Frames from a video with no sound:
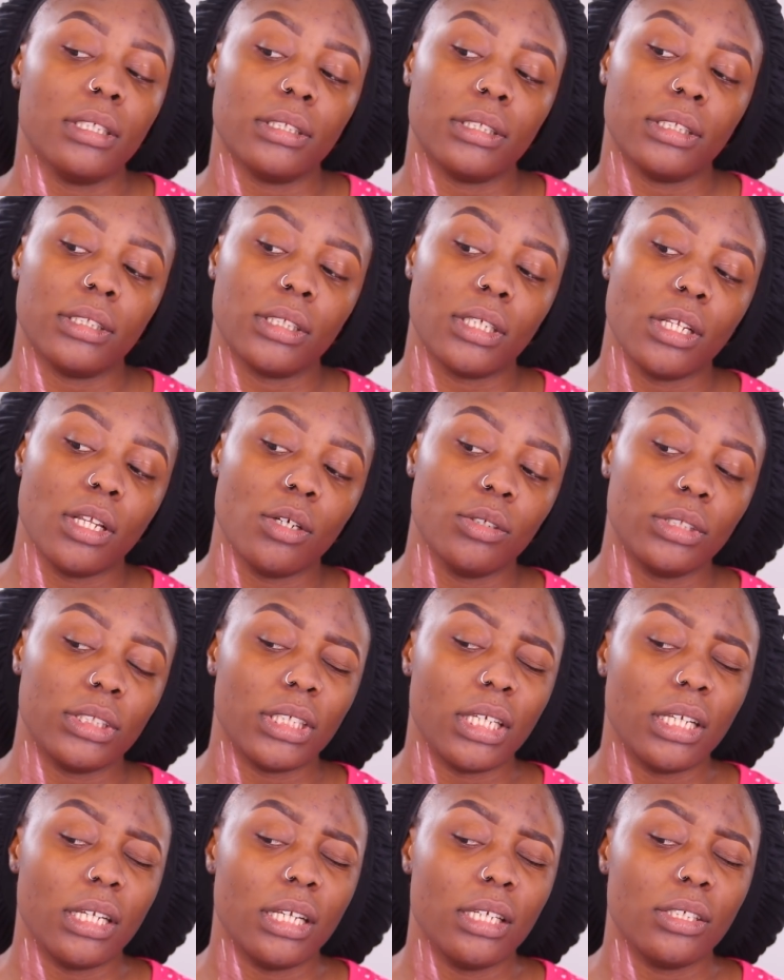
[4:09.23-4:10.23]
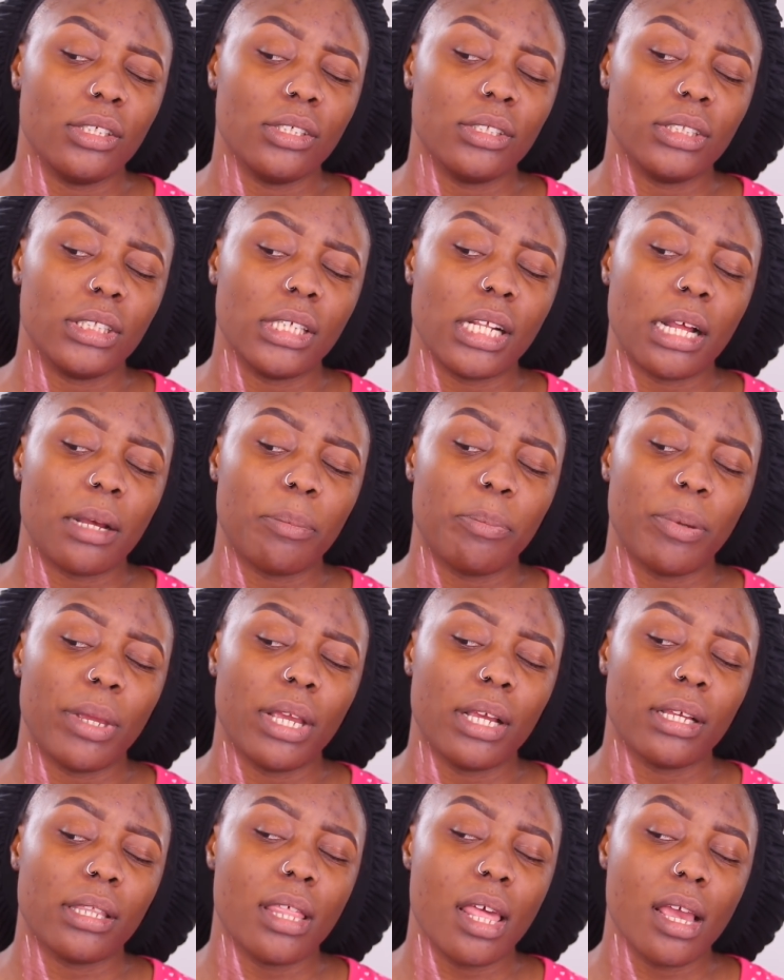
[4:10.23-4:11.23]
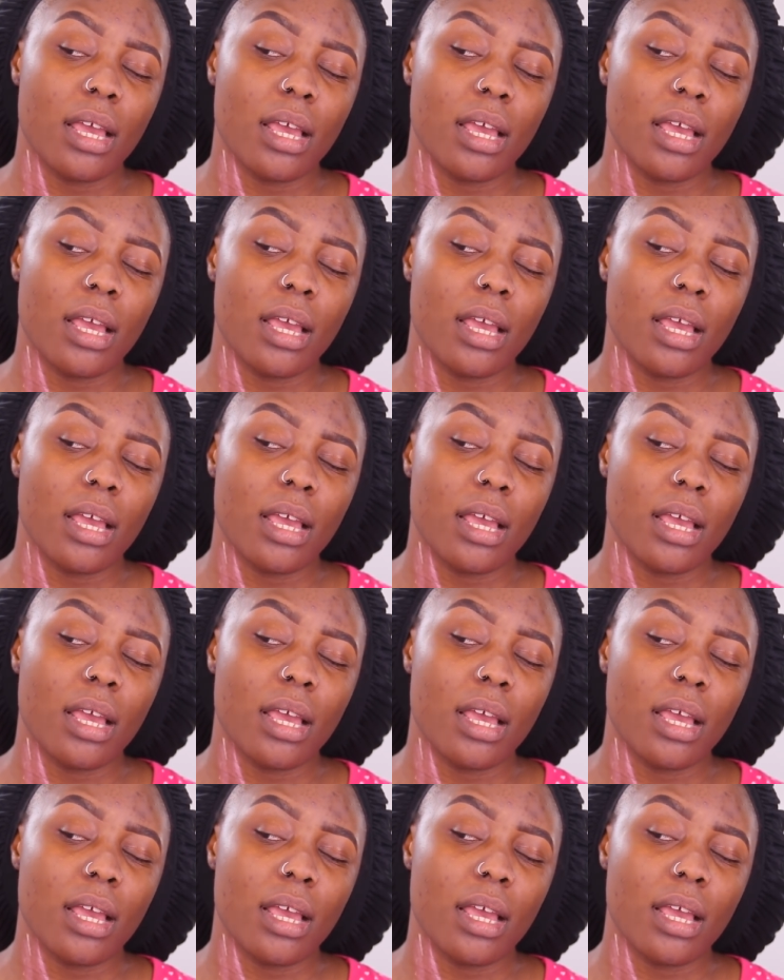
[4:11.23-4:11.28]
This is Glow-Tini. Do you see that pink